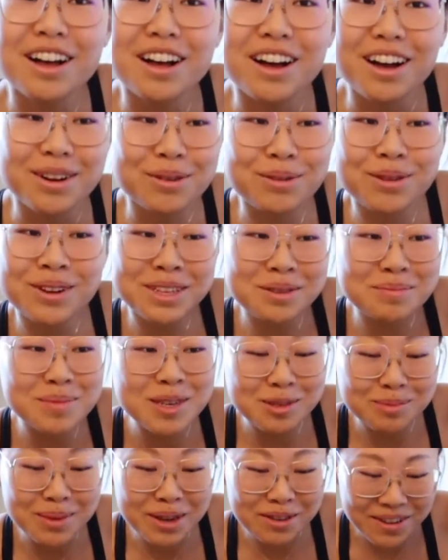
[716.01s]
I really
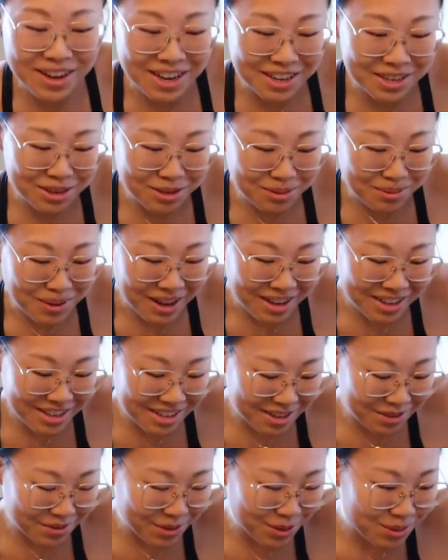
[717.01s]
miss my vacuum.
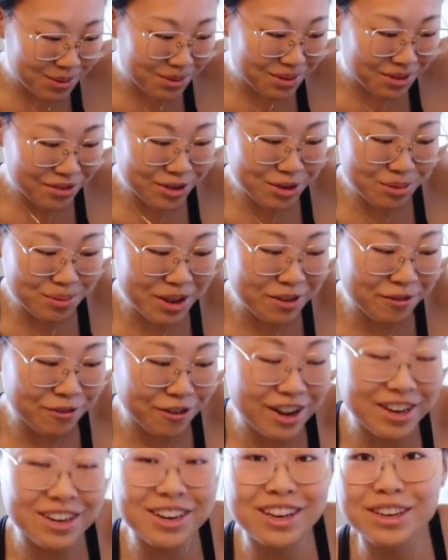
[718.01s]
If you're my
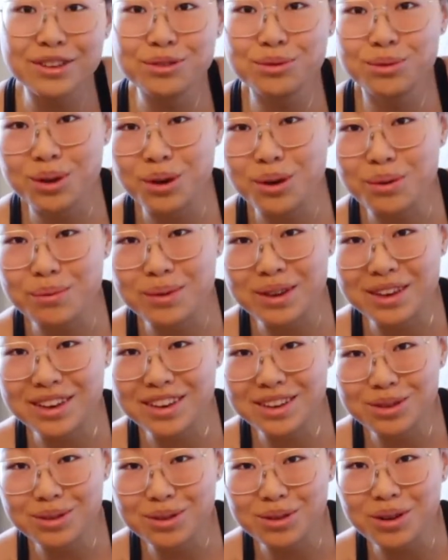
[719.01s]
friend and you know
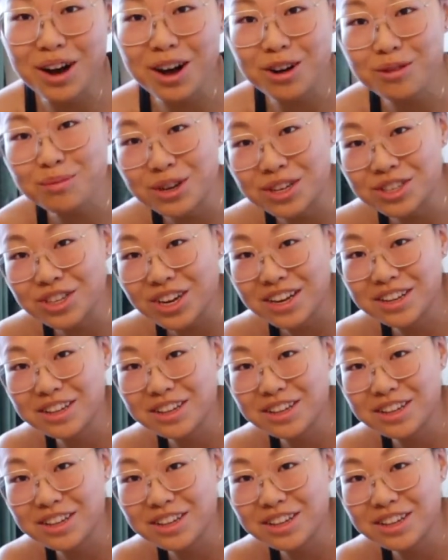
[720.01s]
me, you know how much I